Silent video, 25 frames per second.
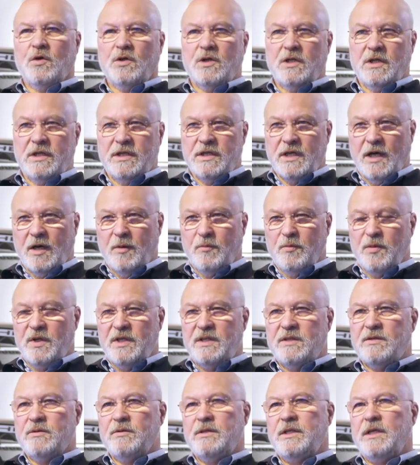to the
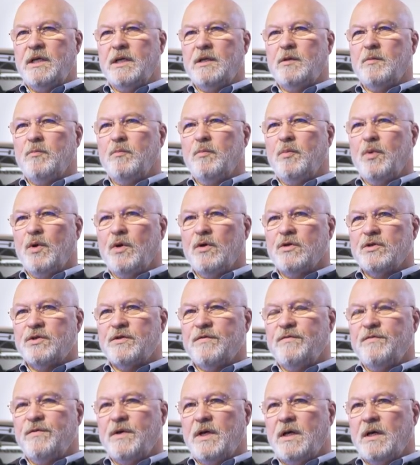ambitious Porsche
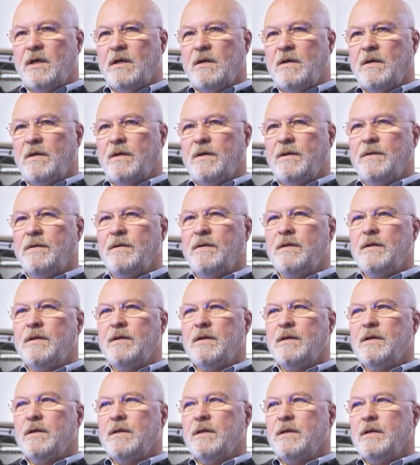drivers
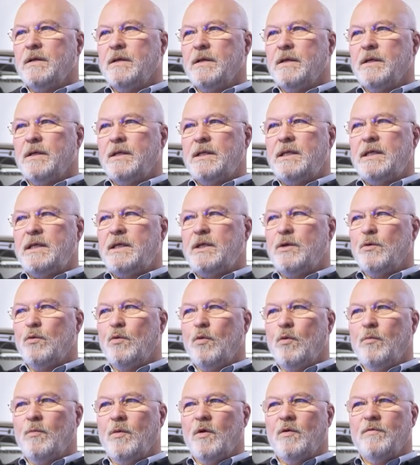who
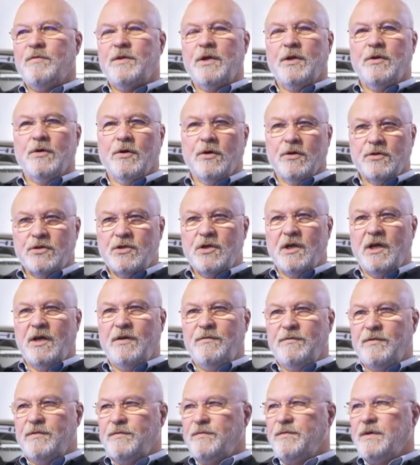are driving
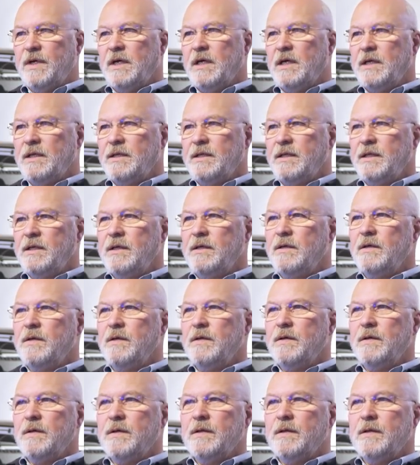on the Nordschleife.